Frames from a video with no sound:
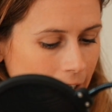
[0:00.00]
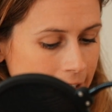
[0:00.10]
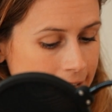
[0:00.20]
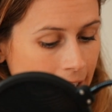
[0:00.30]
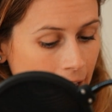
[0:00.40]

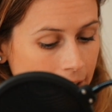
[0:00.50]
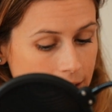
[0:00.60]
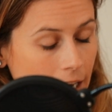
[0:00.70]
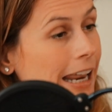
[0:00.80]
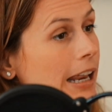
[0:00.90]
is
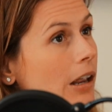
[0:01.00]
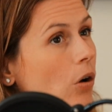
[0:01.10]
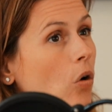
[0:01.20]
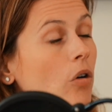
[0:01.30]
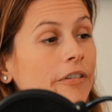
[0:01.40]
that
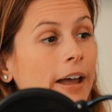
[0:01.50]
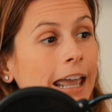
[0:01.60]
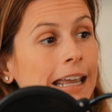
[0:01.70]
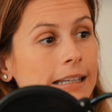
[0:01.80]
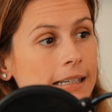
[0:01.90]
over
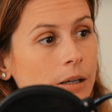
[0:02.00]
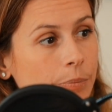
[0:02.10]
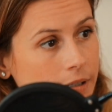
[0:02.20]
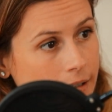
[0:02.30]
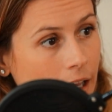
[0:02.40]

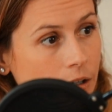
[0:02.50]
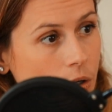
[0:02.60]
80%